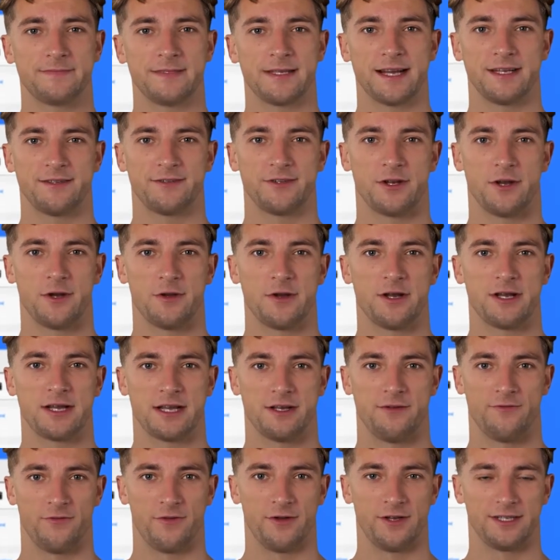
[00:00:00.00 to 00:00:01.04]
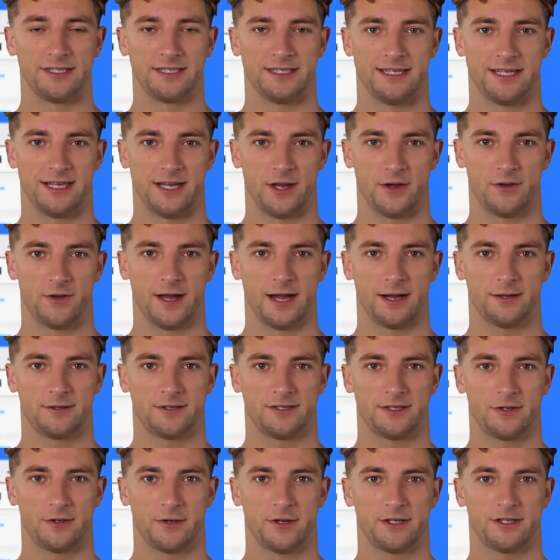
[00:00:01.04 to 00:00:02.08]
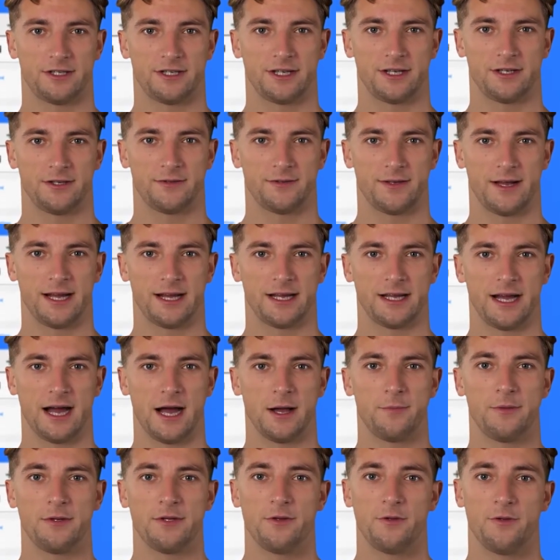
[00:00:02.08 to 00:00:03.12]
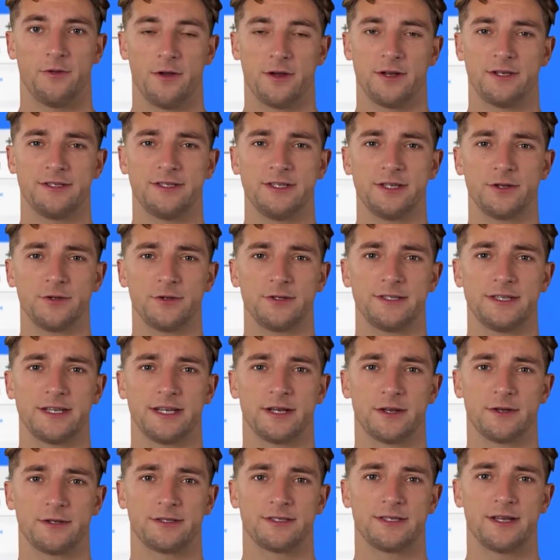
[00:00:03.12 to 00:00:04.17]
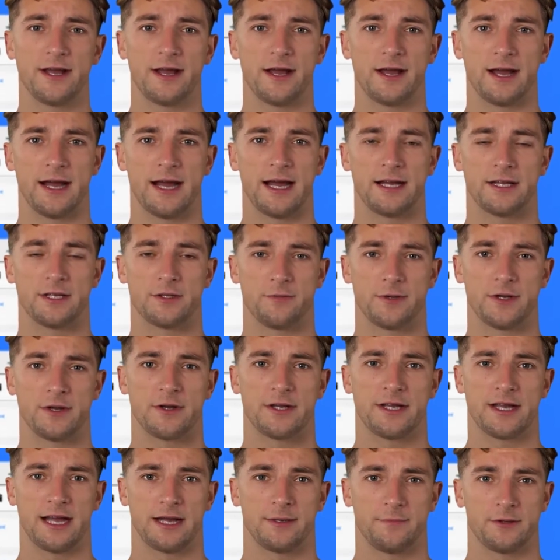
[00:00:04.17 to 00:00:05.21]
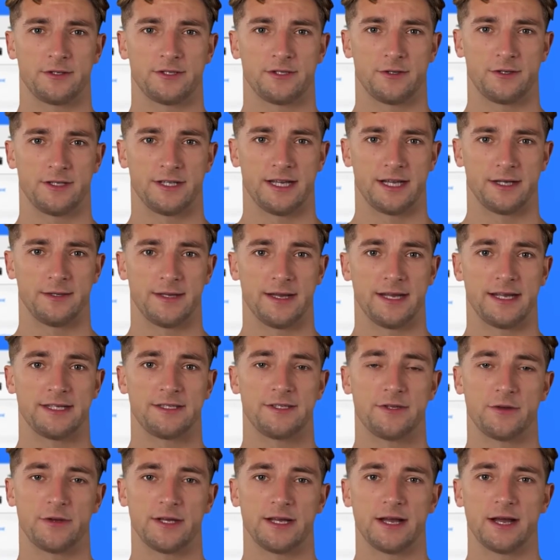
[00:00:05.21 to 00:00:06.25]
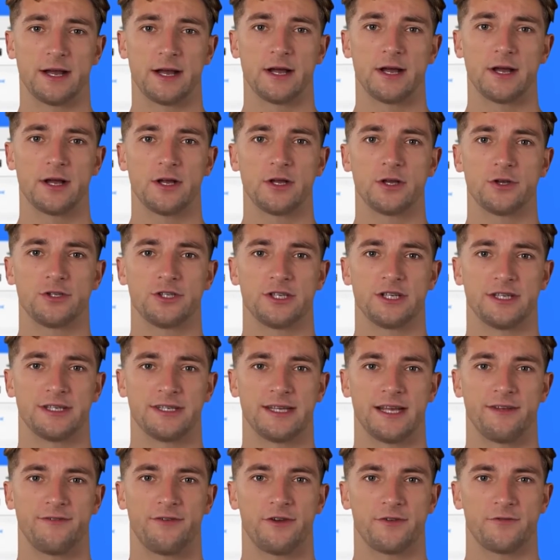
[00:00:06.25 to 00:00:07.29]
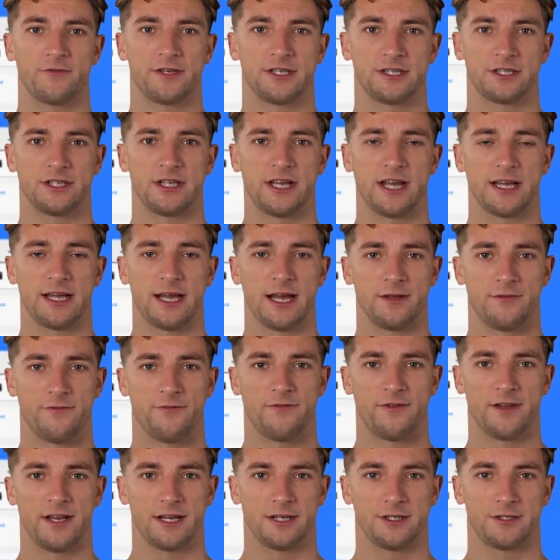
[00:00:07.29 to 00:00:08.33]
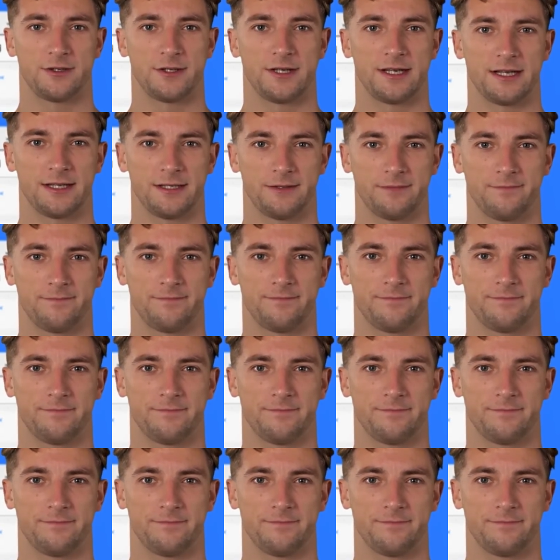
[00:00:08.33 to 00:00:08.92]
If you're looking for a C R M solution that can help you close more deals and communicate with your team easily, you should definitely check out Flash Lead.